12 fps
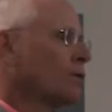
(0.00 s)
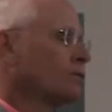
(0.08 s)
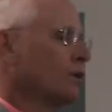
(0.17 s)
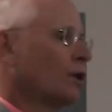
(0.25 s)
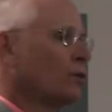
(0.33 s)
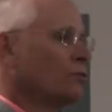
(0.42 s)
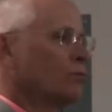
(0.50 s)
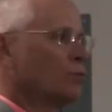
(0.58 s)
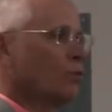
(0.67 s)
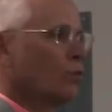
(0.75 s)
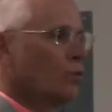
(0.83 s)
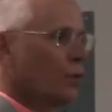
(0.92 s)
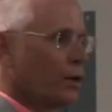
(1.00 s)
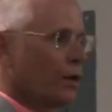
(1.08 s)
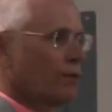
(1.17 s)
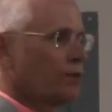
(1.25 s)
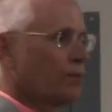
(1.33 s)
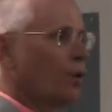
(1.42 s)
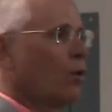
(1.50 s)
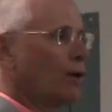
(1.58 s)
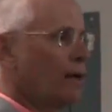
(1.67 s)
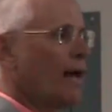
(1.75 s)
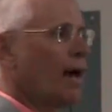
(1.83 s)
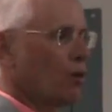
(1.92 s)
So we're at the
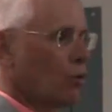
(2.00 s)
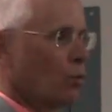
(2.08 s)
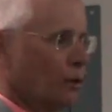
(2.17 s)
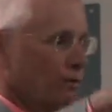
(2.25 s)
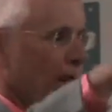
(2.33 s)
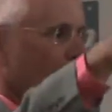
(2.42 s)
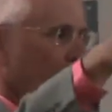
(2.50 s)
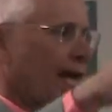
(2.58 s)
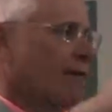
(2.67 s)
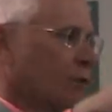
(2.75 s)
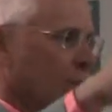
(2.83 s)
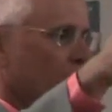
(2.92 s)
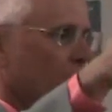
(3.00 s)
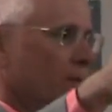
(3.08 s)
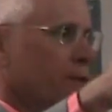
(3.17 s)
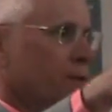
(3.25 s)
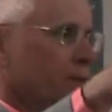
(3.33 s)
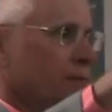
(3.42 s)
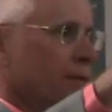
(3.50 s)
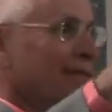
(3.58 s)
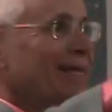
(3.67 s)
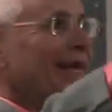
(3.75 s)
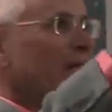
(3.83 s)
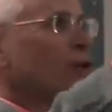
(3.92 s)
point now we've got to have a new
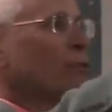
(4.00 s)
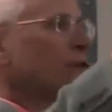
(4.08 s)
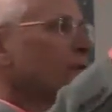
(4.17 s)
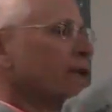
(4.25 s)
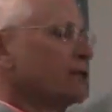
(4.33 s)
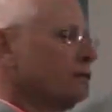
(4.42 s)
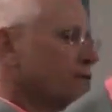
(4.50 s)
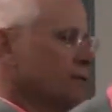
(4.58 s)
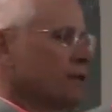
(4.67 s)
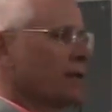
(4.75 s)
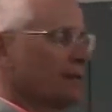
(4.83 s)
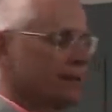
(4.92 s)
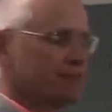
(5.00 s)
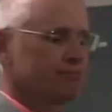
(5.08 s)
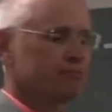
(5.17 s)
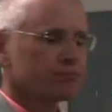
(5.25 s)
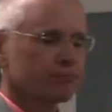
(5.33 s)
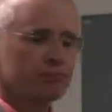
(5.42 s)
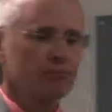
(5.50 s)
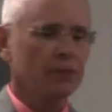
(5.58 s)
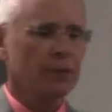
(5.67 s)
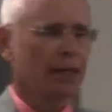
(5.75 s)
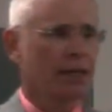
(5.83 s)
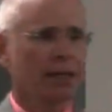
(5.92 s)
detention, a new detention facility.
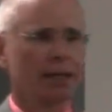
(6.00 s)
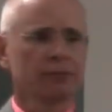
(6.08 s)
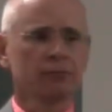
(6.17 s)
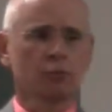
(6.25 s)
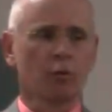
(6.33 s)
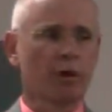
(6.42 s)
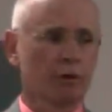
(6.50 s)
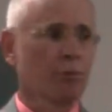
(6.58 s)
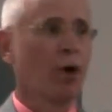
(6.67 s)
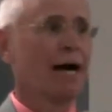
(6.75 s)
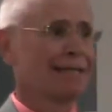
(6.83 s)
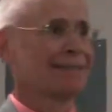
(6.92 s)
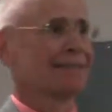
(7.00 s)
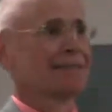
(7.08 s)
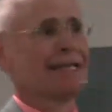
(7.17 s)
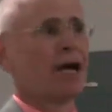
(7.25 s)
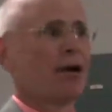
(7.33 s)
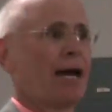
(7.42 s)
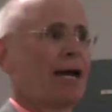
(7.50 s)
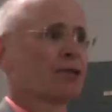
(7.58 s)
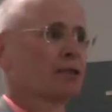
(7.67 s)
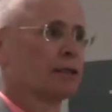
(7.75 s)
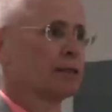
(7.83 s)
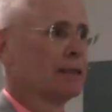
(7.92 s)
And we're in the process now,
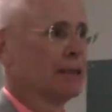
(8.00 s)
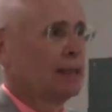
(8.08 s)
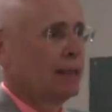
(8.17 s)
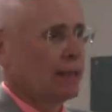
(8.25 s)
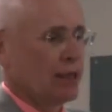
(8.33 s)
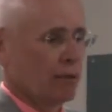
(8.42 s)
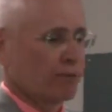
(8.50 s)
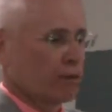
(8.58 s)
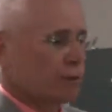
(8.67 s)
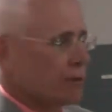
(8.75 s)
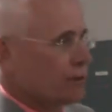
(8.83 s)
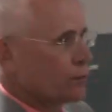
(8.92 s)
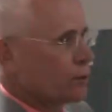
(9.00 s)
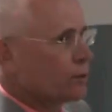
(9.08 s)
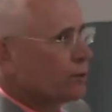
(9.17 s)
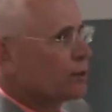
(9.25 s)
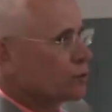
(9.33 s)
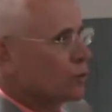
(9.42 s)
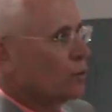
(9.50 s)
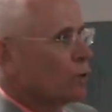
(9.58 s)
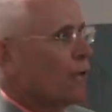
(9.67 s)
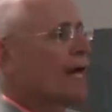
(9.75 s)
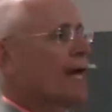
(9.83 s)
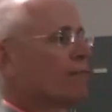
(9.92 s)
actually. Hopefully within three years we will
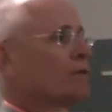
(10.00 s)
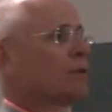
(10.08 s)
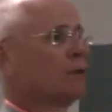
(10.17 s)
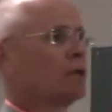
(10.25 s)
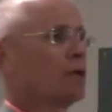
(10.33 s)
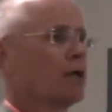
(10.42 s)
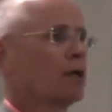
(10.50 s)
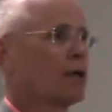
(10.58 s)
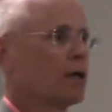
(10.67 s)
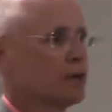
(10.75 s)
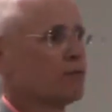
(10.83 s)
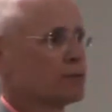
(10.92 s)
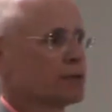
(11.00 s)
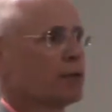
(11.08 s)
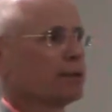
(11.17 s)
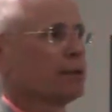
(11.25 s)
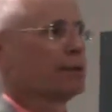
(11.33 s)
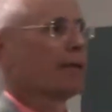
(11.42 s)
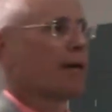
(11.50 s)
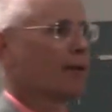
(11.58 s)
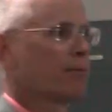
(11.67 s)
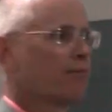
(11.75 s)
have a new facility in the county.